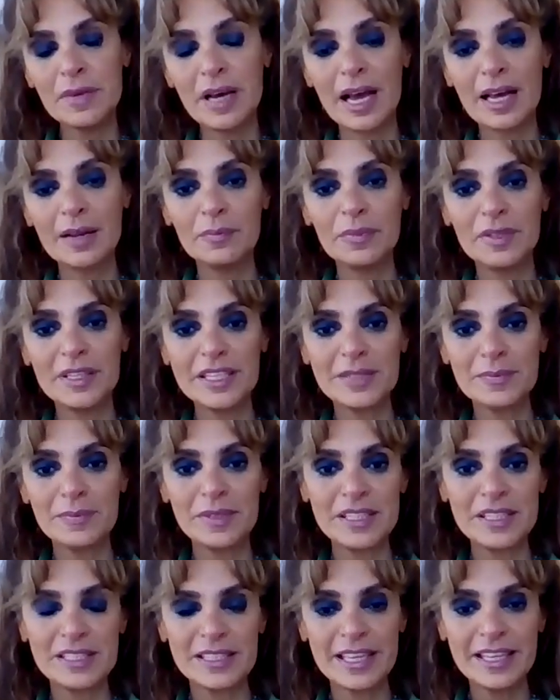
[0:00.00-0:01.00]
and please
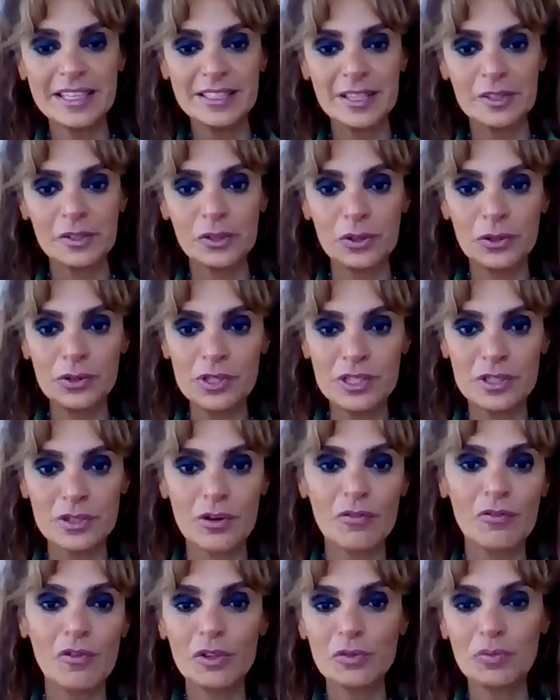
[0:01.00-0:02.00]
take the notes
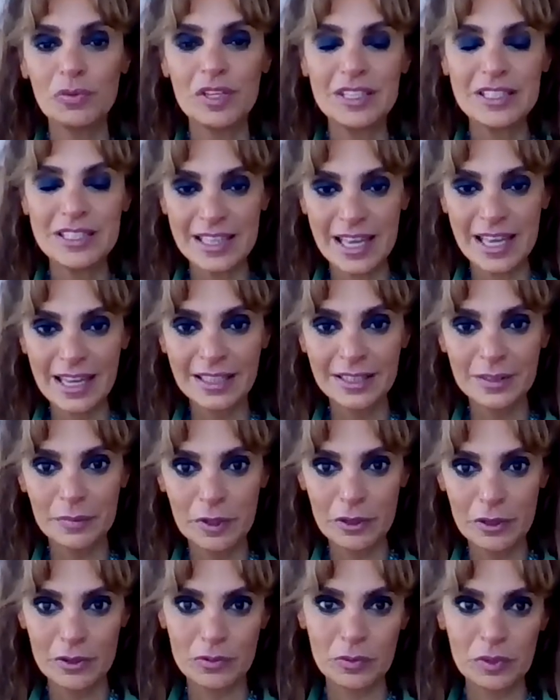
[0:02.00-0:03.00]
of what we said,
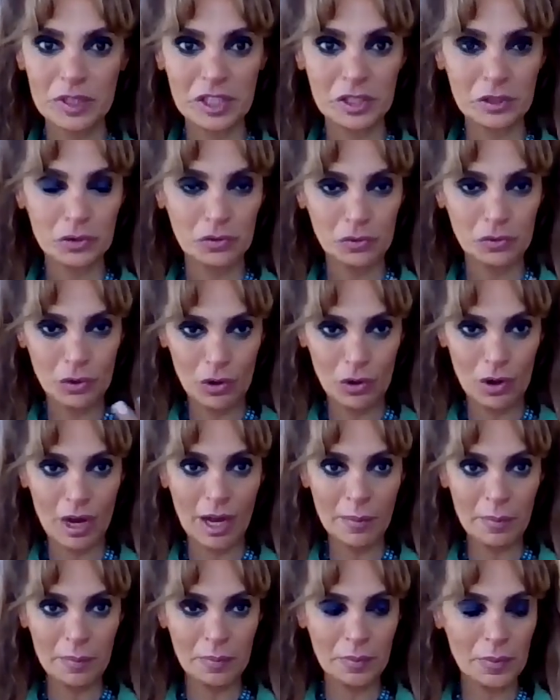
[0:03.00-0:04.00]
because we need to follow
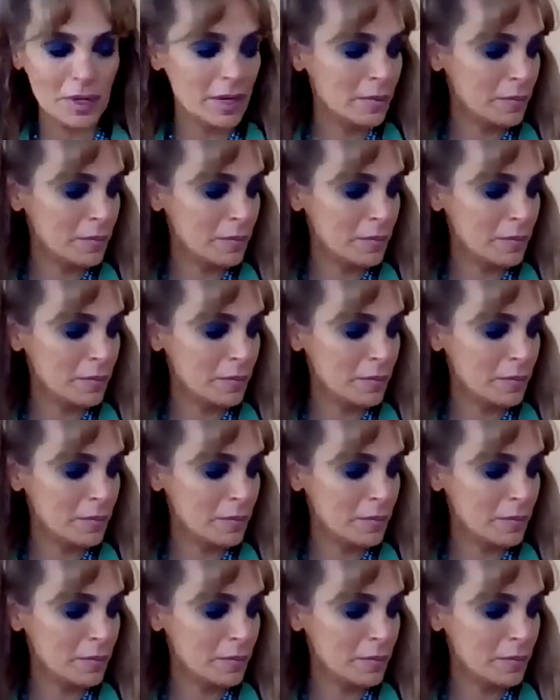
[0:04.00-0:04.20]
up